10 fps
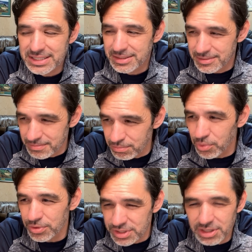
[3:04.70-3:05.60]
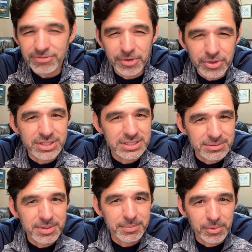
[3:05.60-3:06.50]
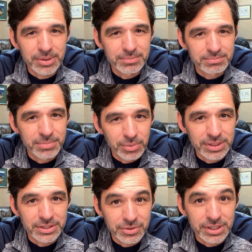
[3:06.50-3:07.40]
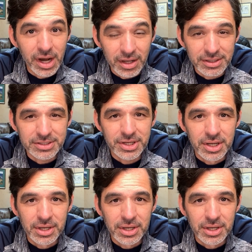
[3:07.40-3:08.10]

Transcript: it's more self-focused than people would be willing to acknowledge.